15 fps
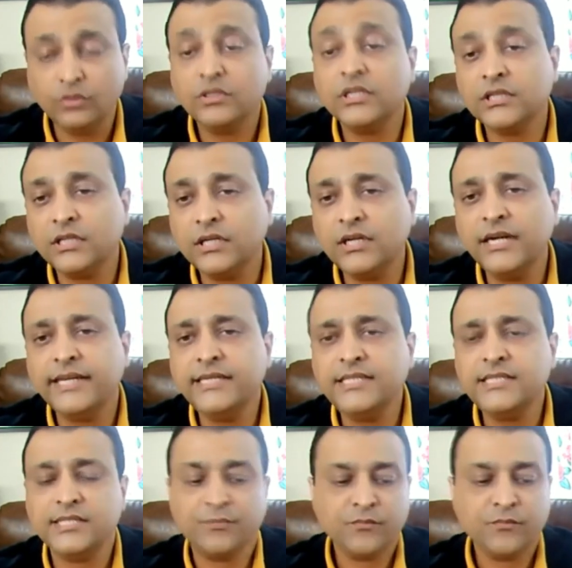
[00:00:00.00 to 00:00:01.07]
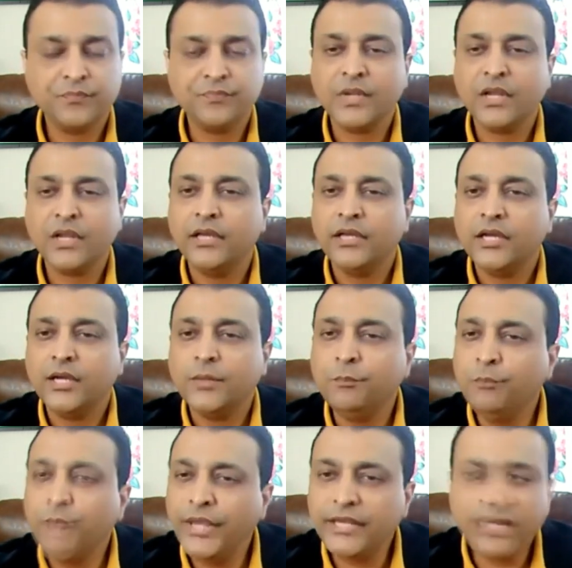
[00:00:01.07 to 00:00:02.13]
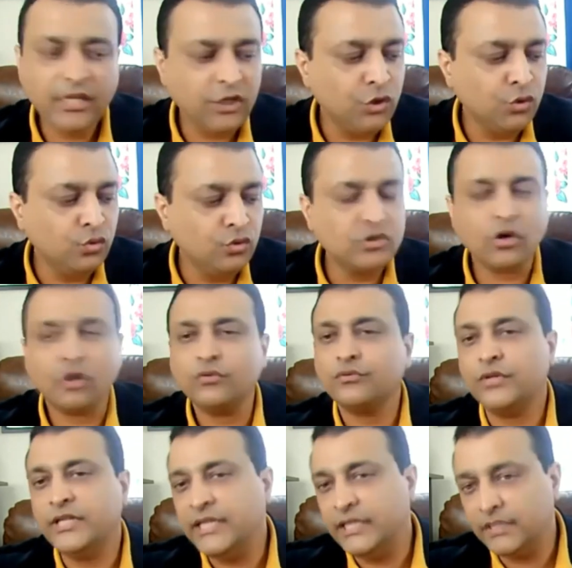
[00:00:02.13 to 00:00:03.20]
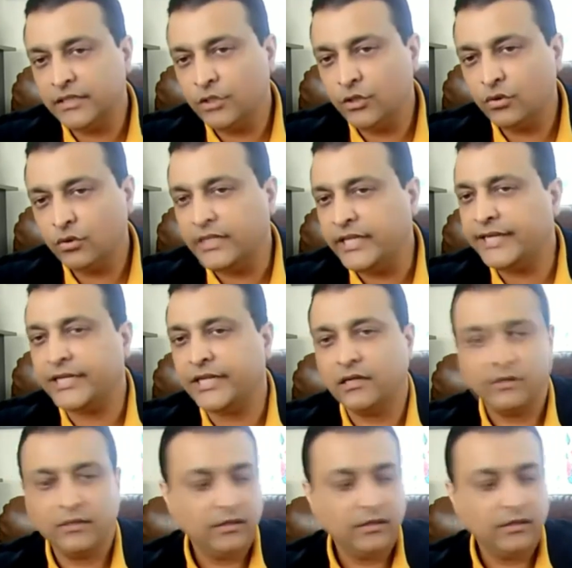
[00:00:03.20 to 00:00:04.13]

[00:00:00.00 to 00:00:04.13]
The third is making use of data.